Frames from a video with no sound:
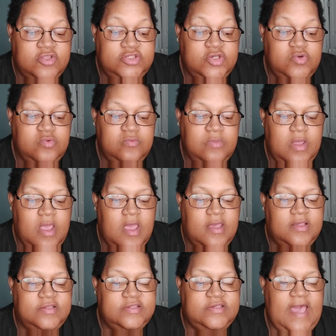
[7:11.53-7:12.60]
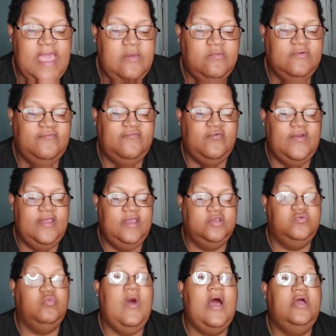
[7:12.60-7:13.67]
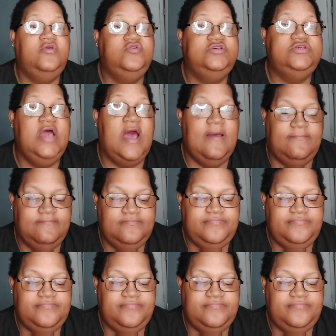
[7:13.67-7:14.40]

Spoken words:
2, Skype with friends while you shop.